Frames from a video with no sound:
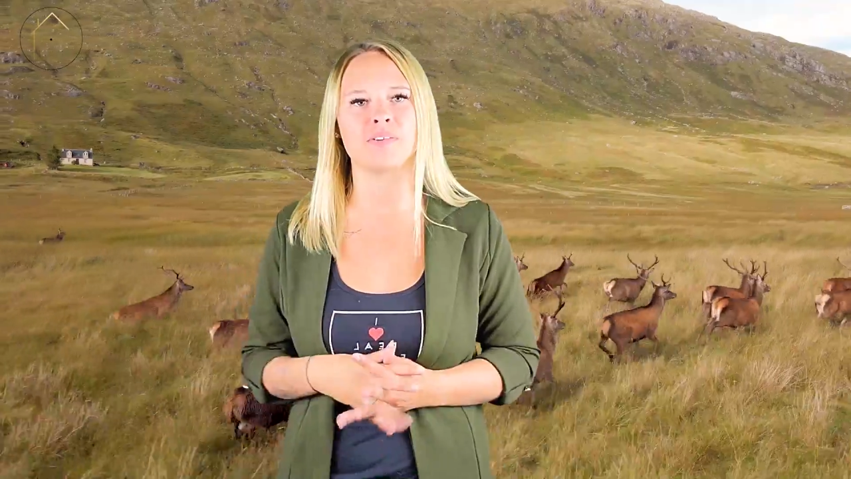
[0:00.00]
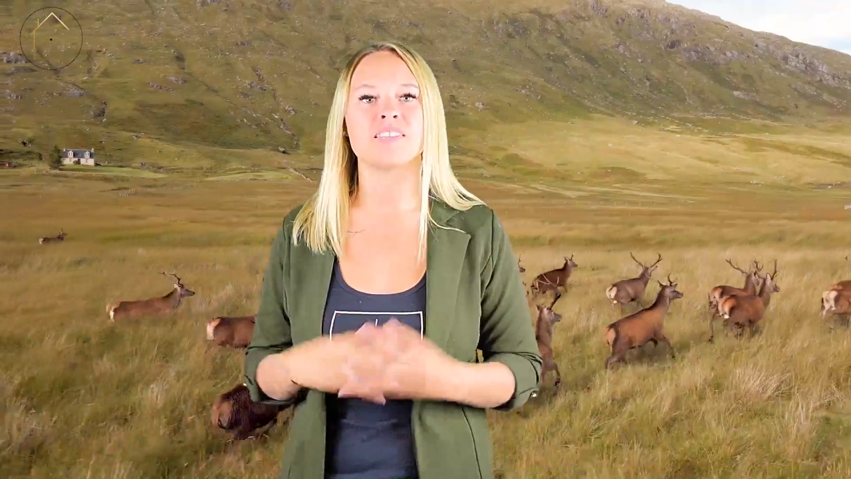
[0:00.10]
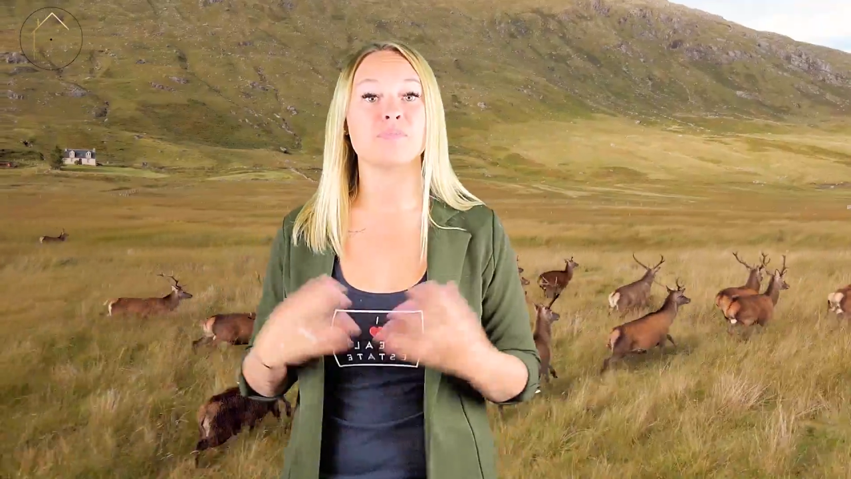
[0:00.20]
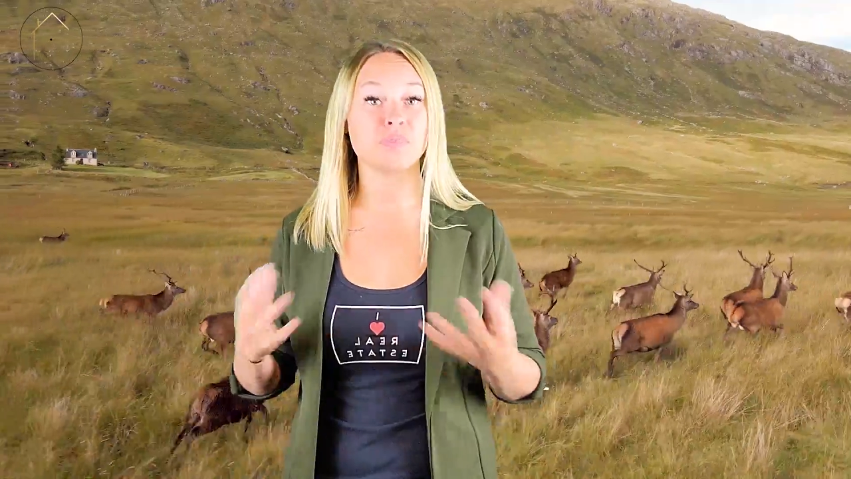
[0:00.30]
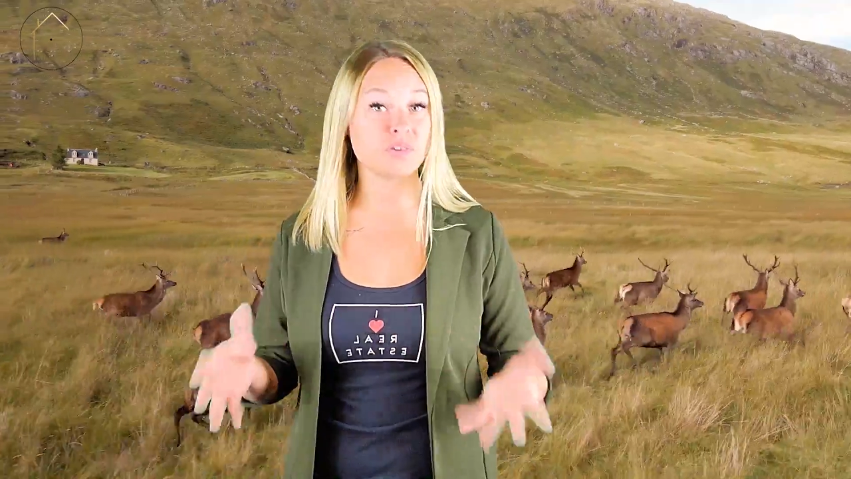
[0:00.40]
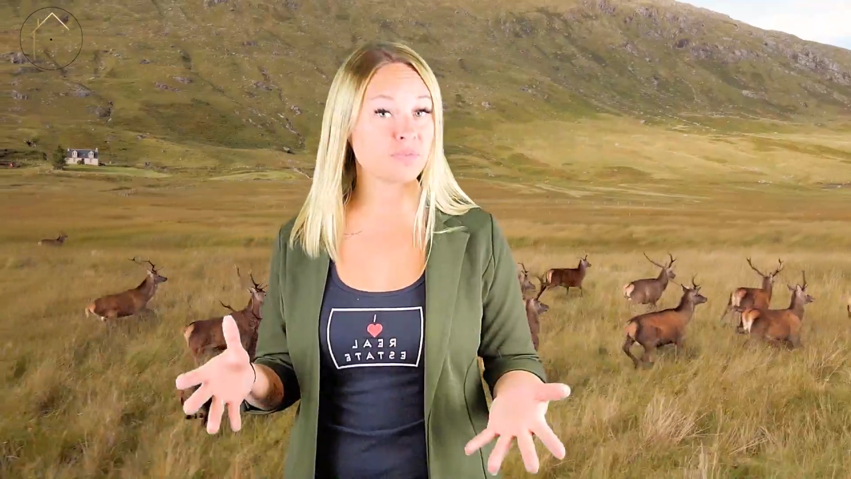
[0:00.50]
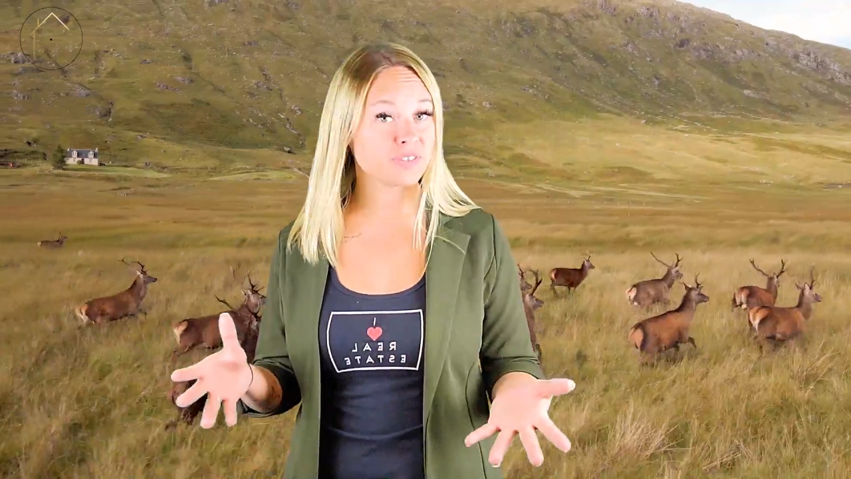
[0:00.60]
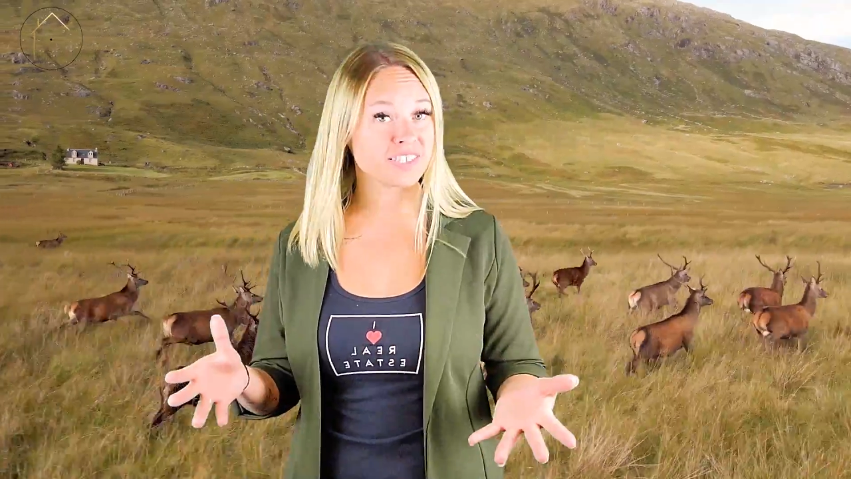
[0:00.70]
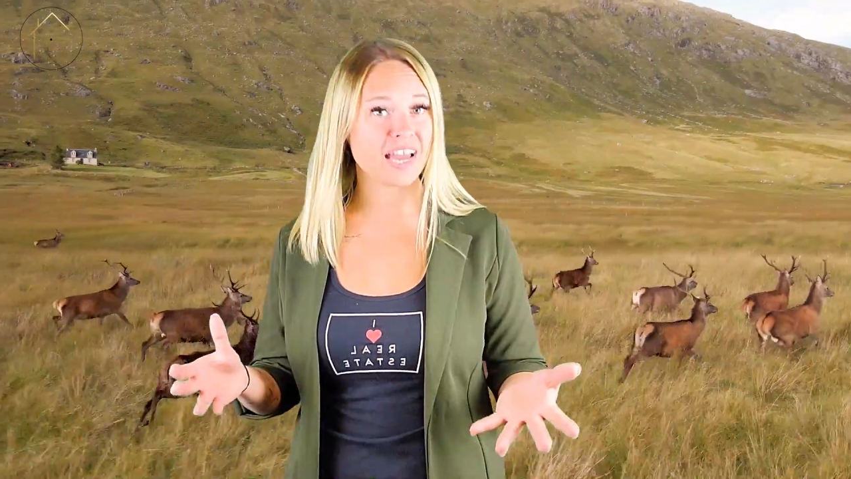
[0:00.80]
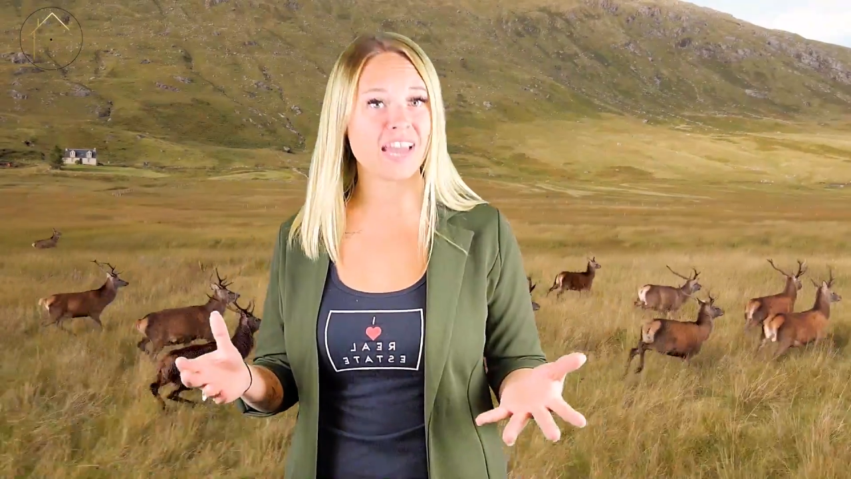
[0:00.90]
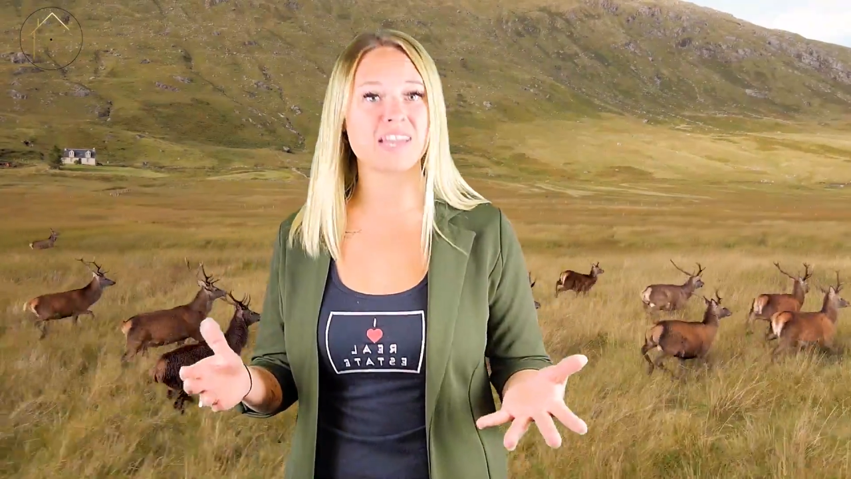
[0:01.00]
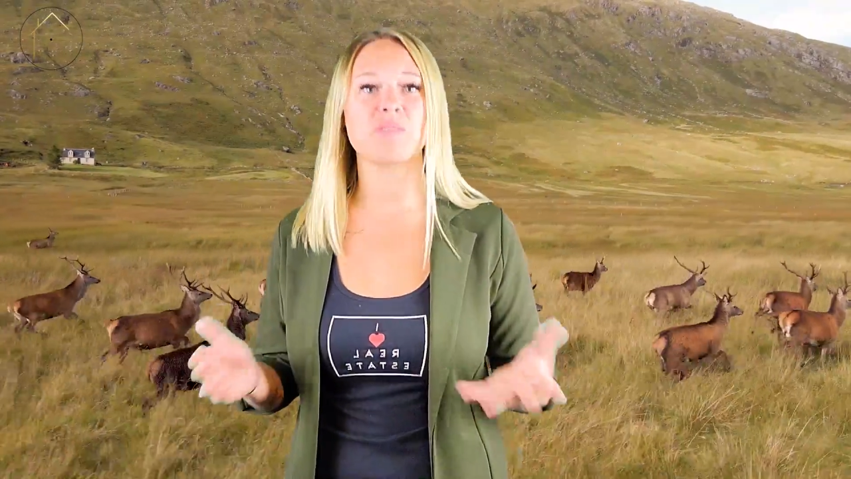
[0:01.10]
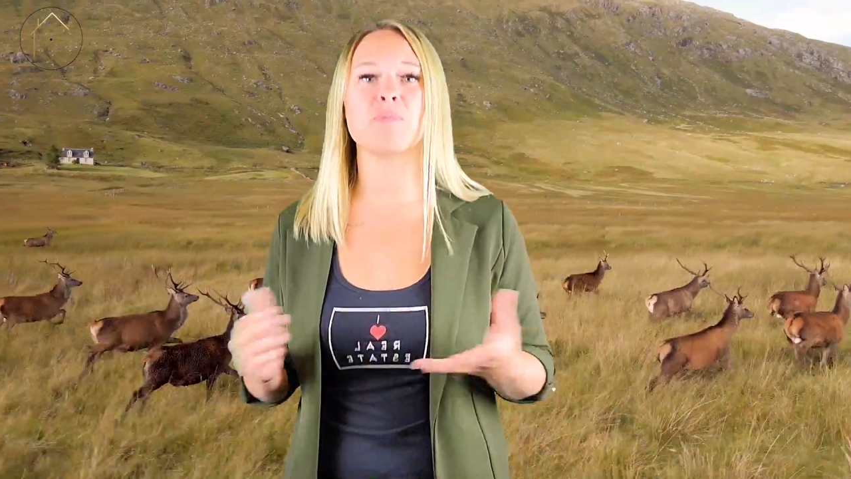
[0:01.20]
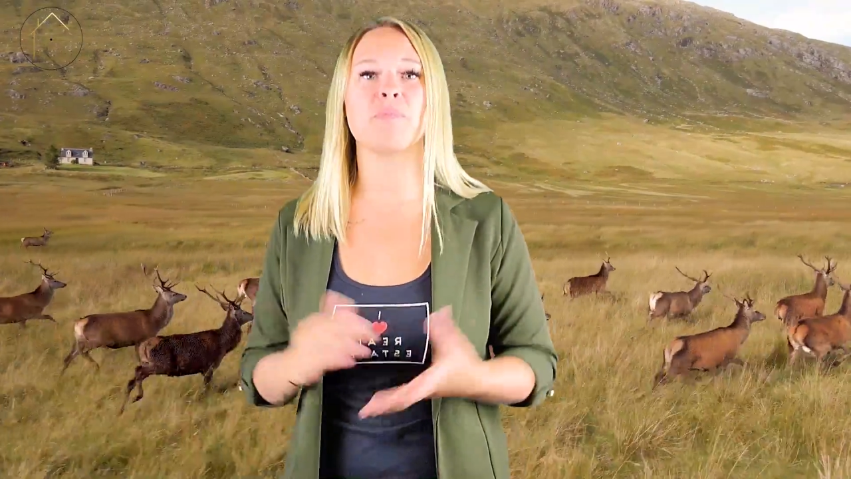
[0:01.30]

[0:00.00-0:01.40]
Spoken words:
It's a beautiful sight,